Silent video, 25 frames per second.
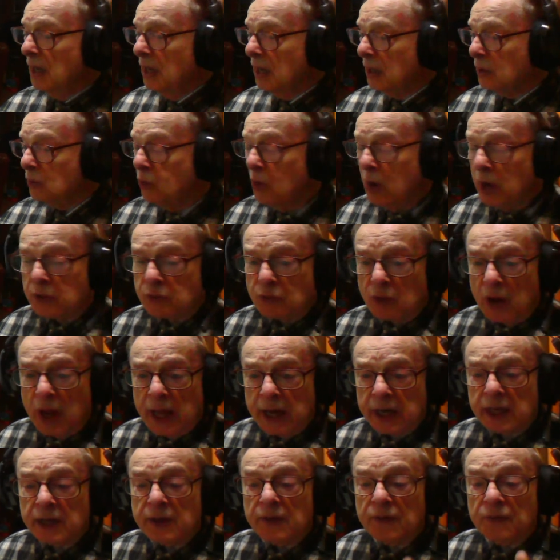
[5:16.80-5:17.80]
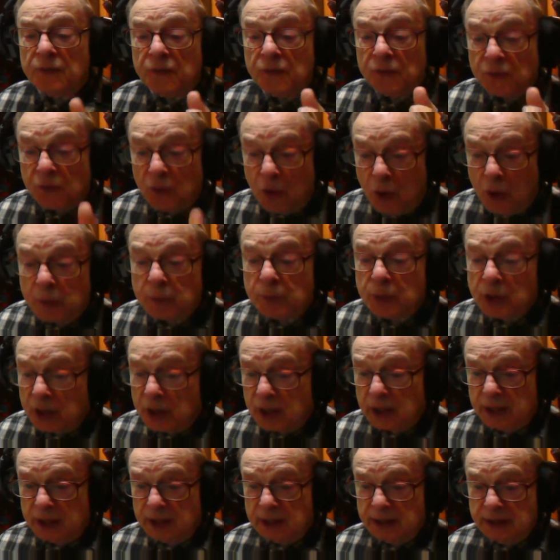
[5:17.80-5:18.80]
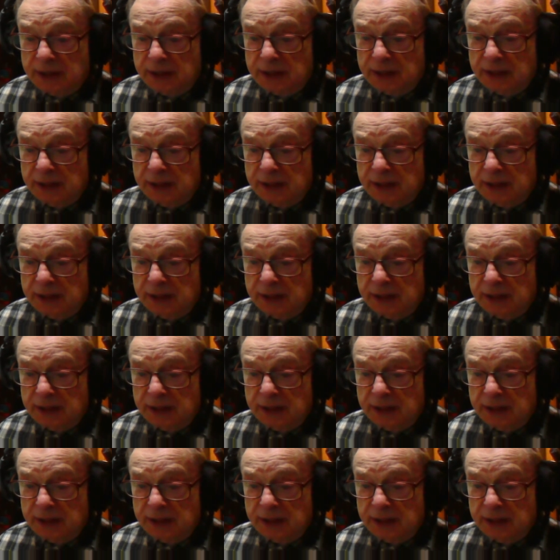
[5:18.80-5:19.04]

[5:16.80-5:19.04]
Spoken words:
quadratic formula